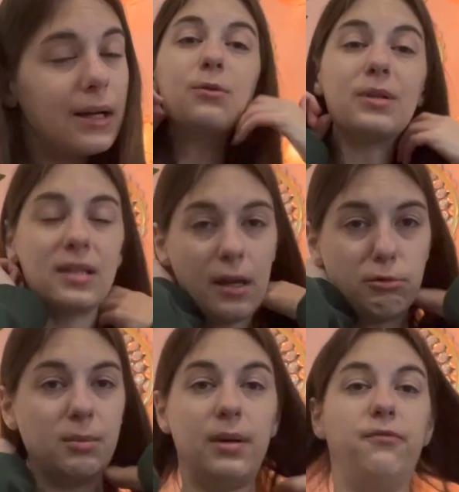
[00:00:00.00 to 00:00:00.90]
It was like
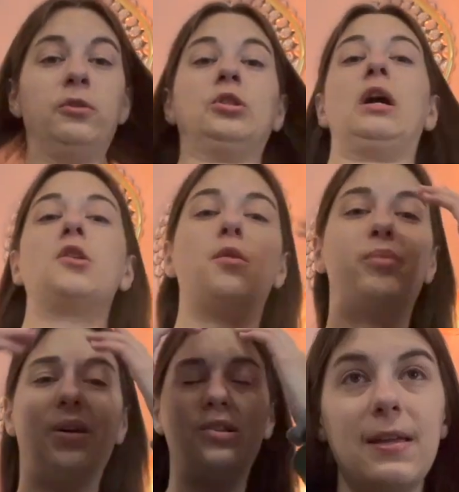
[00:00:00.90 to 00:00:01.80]
one of my first
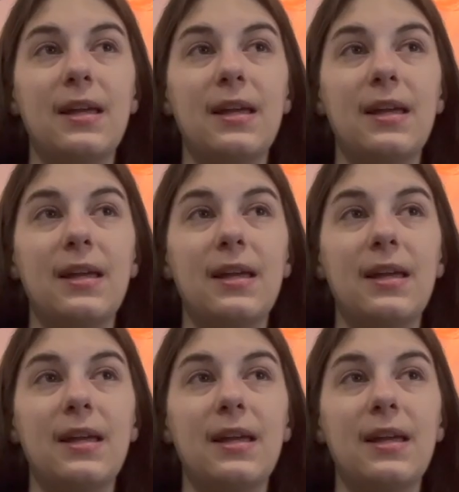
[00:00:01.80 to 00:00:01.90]
audiobooks.